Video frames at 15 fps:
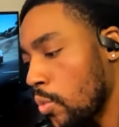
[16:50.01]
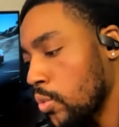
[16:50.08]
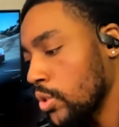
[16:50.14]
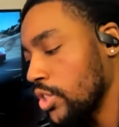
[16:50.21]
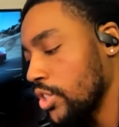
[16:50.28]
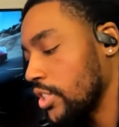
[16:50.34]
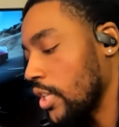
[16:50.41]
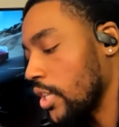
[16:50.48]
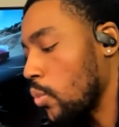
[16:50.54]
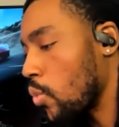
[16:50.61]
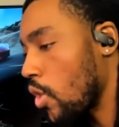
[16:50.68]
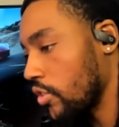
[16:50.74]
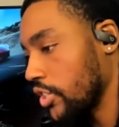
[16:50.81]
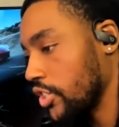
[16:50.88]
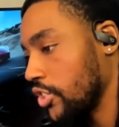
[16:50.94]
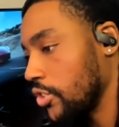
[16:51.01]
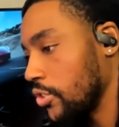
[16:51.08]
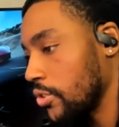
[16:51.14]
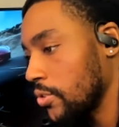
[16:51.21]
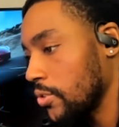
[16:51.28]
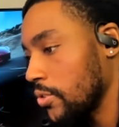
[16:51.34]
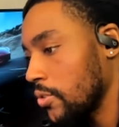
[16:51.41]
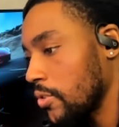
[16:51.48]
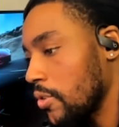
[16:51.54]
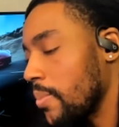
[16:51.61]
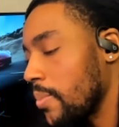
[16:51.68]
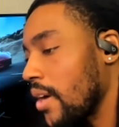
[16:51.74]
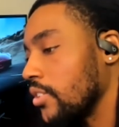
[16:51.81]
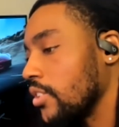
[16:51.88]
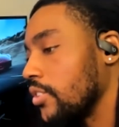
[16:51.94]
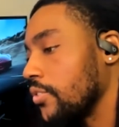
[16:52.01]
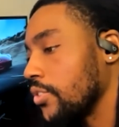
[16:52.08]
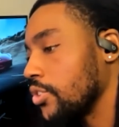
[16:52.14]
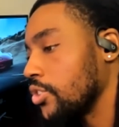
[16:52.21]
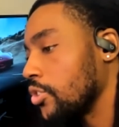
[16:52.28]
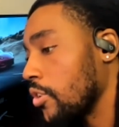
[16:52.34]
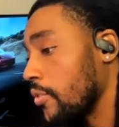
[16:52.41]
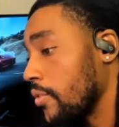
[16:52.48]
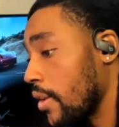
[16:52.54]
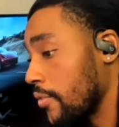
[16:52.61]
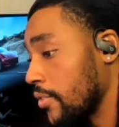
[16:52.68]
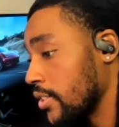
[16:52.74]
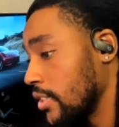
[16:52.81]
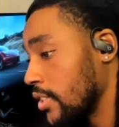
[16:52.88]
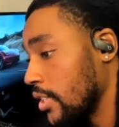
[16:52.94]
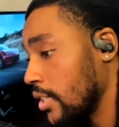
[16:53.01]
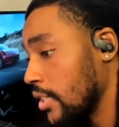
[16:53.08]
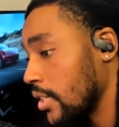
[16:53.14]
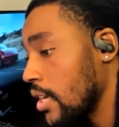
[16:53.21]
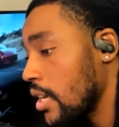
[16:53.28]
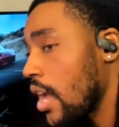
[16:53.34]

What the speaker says: would you say worries you about this future of FSD,